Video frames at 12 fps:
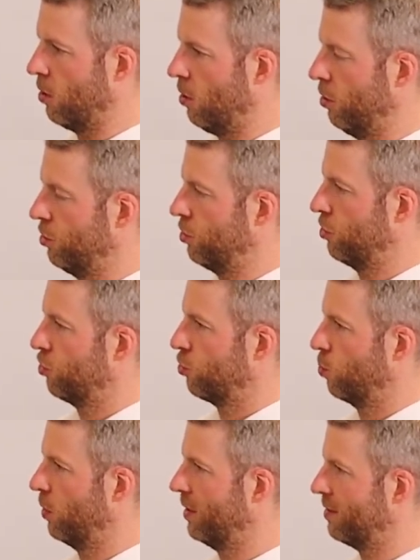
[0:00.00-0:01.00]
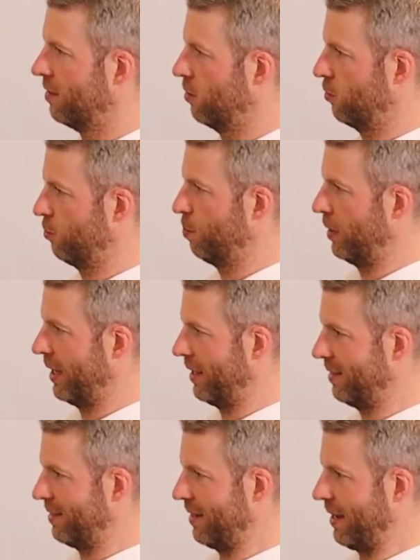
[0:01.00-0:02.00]
on just squeezing those
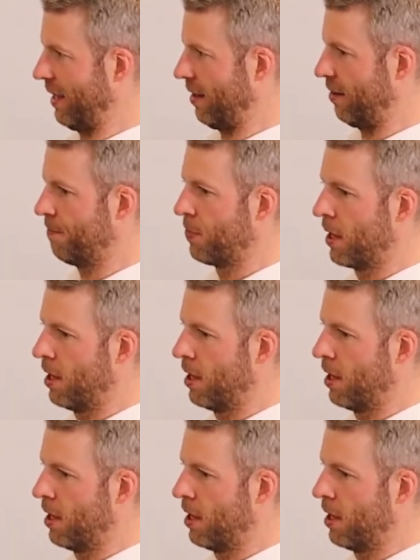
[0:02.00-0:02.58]
blades together,